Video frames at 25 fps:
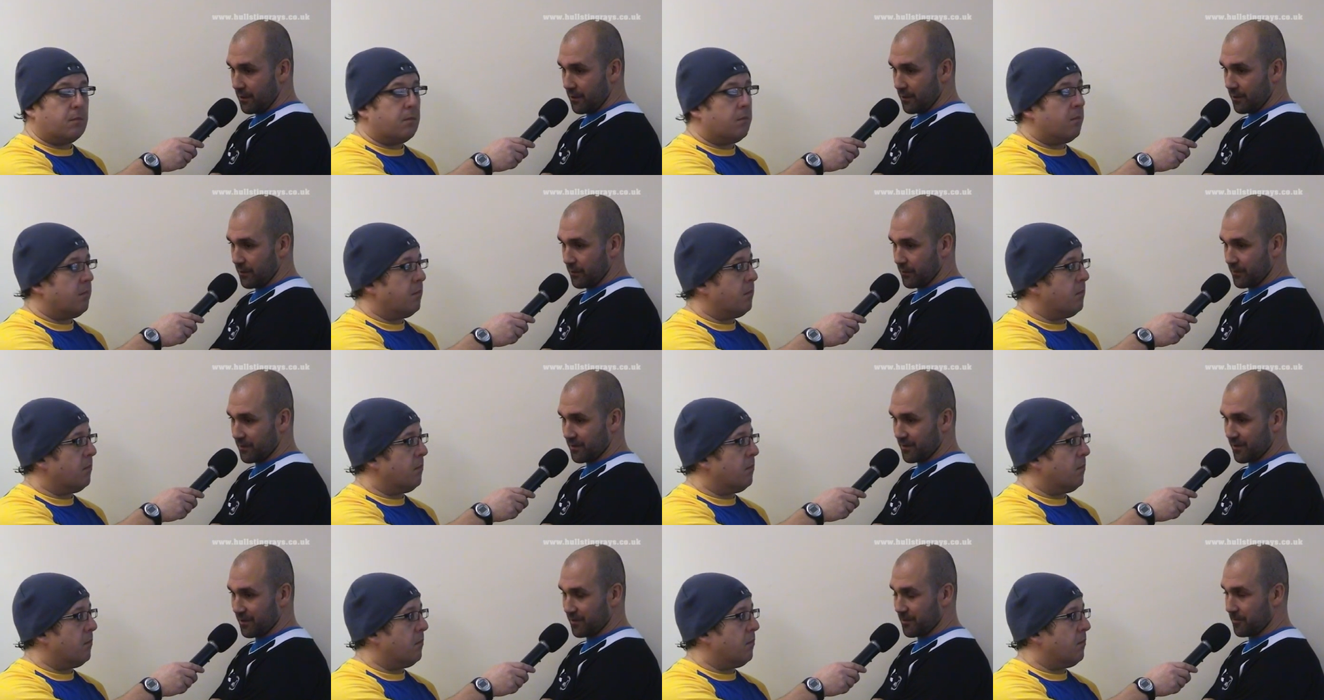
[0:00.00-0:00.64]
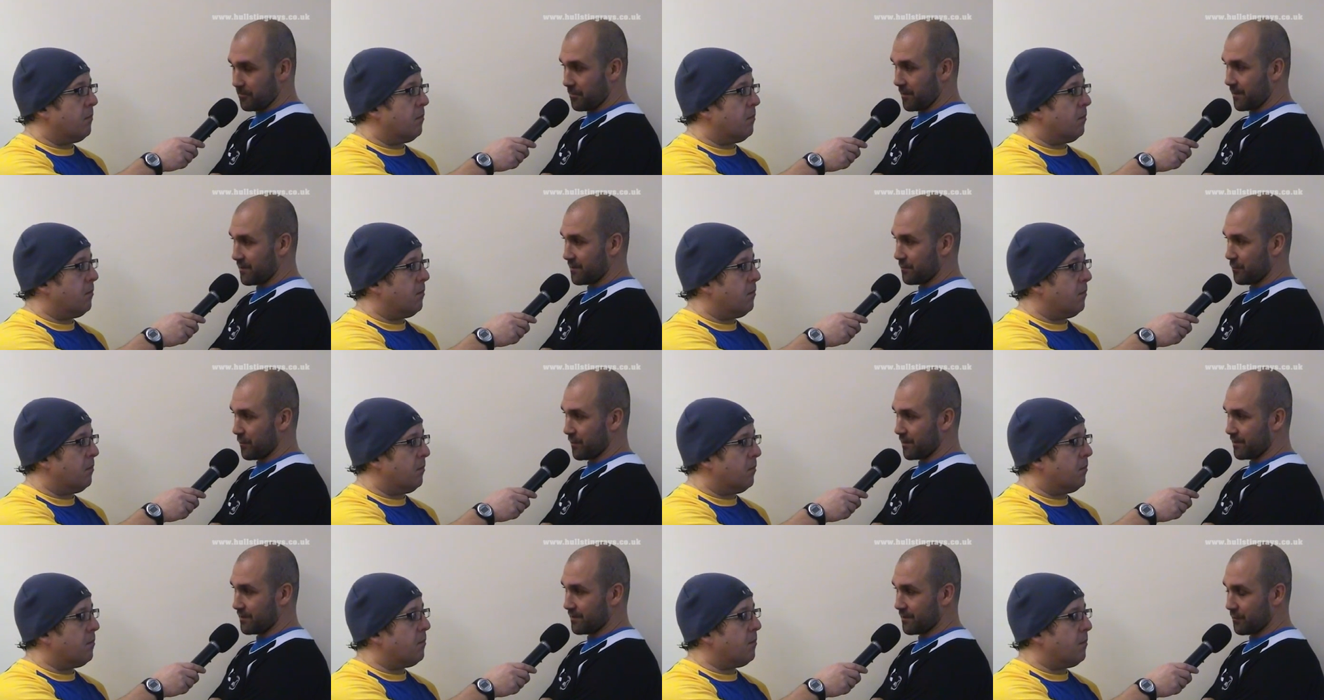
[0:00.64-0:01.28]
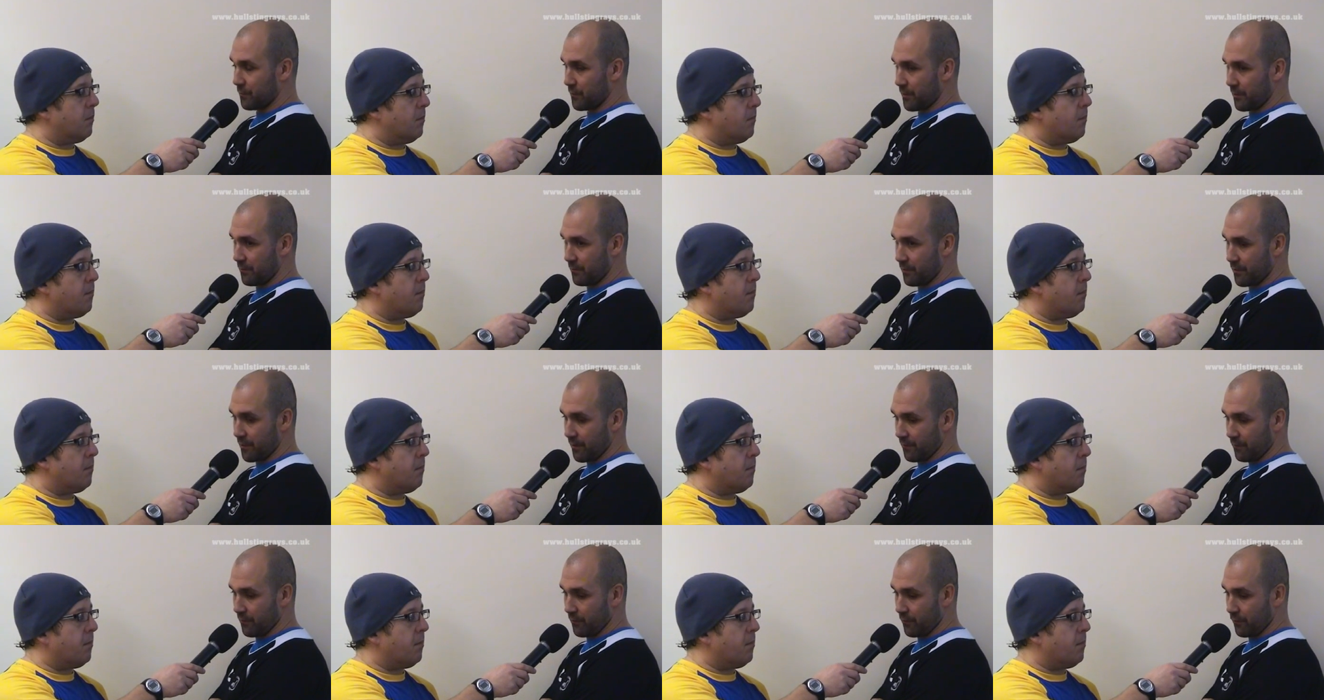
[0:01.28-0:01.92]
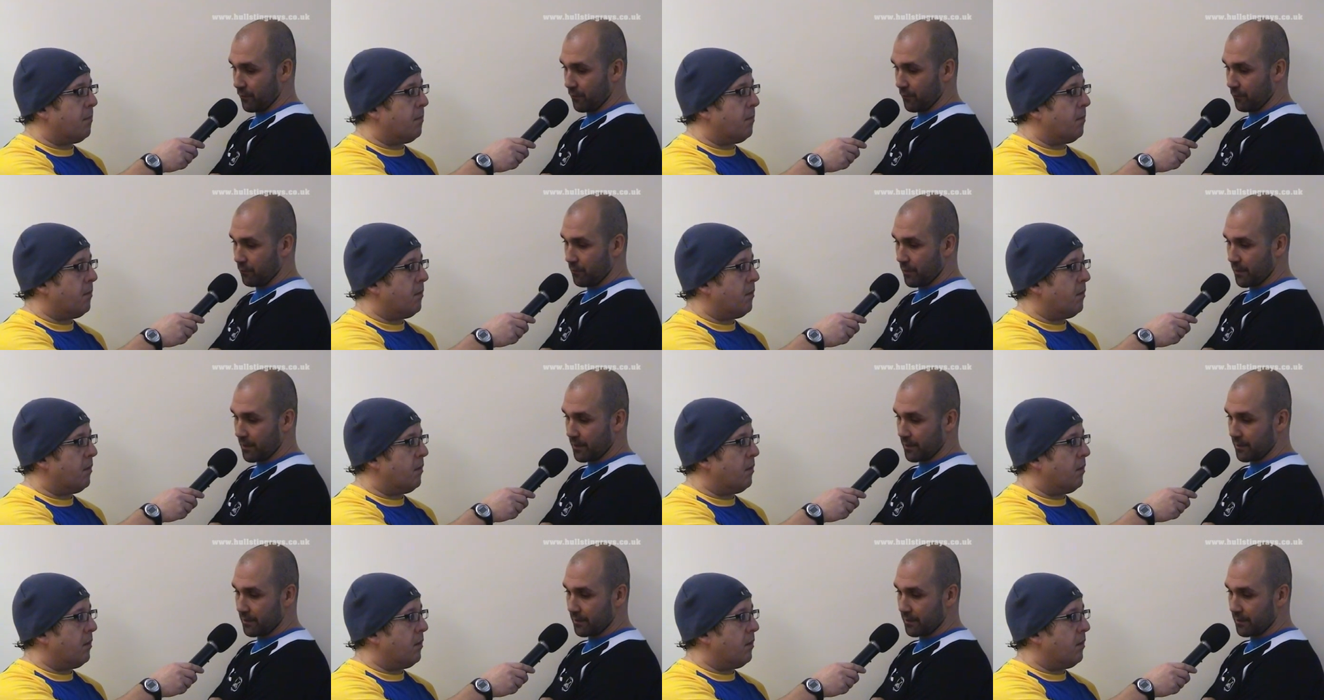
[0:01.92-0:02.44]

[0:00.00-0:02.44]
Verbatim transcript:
Speaker 1: you know, it's not the best place to be when you have a little one.